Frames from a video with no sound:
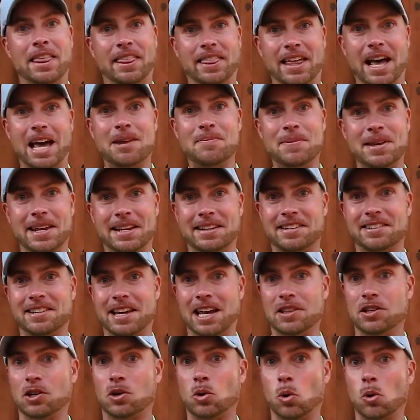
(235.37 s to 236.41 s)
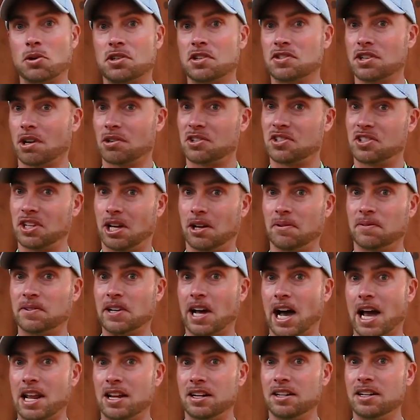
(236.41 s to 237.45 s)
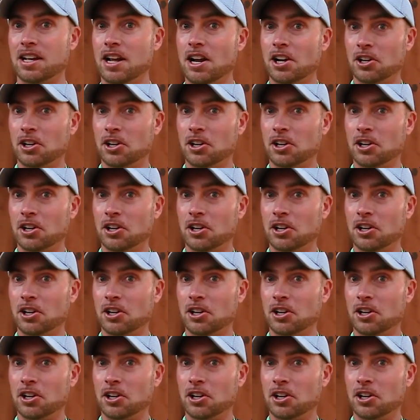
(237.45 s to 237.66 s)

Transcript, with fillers: That being said, the course is all self-guided.